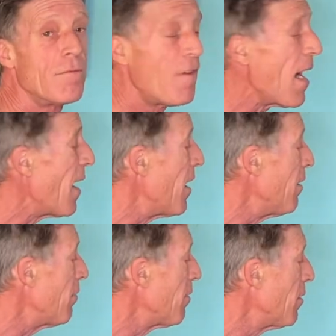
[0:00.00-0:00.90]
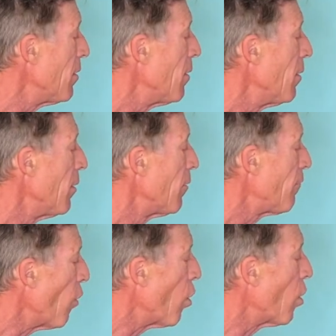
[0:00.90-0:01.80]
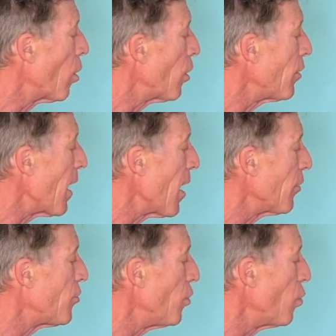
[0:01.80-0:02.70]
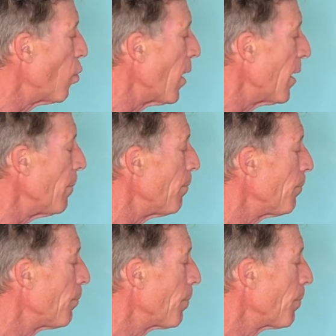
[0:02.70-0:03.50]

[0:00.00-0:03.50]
5, 4, down to 1.